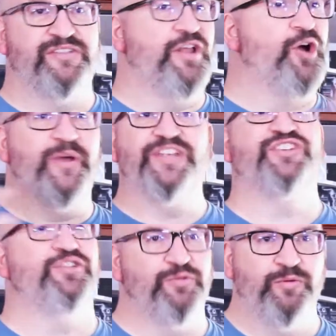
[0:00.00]
no
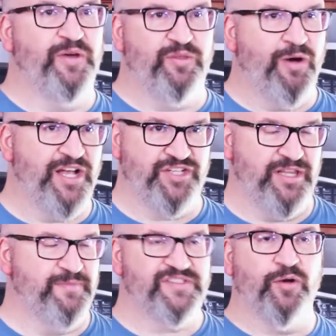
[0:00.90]
issue with washing
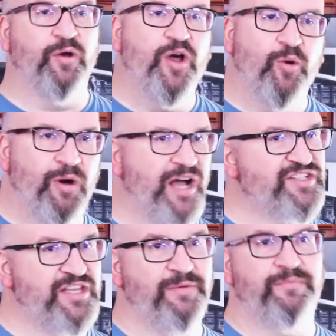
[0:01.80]
them. So
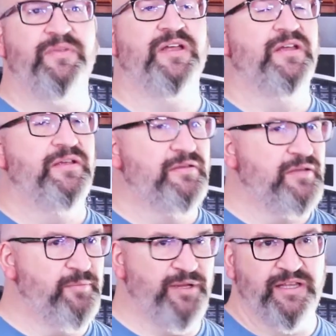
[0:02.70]
wash them,
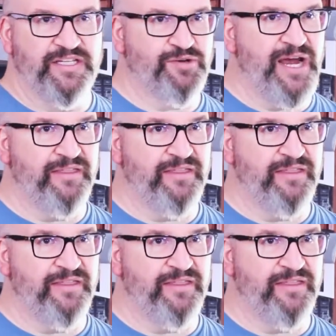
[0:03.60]
completely dry